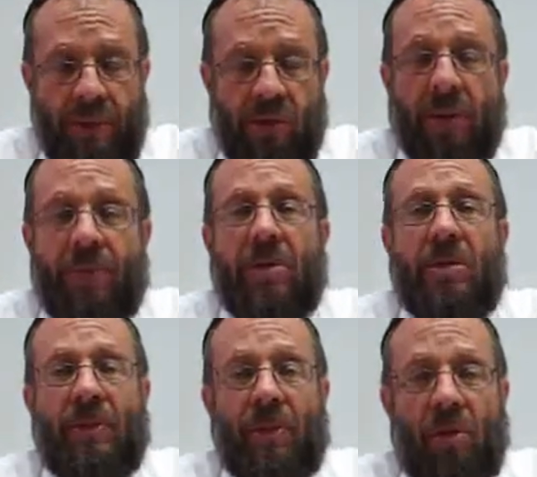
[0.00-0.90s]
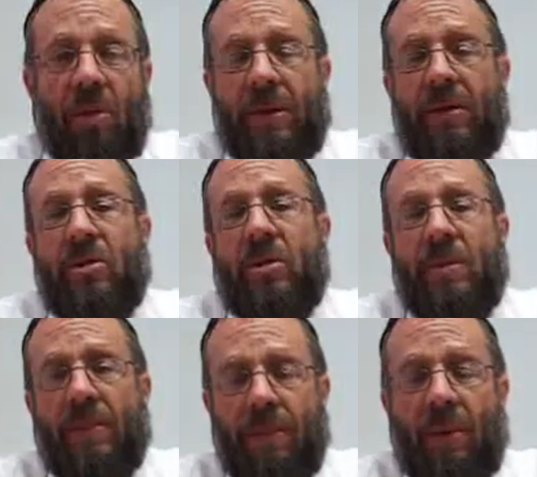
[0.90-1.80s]
scriptures of the Chumash,
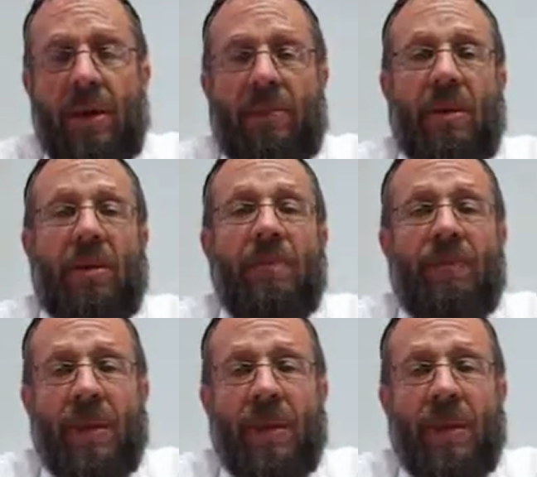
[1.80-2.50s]
the Bible,